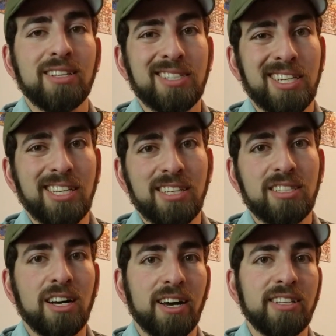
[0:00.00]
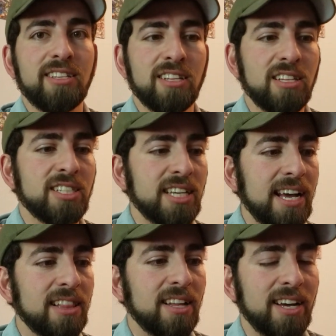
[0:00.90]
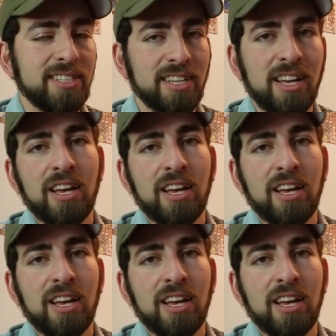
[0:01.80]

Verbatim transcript: teeny tiny little satellites.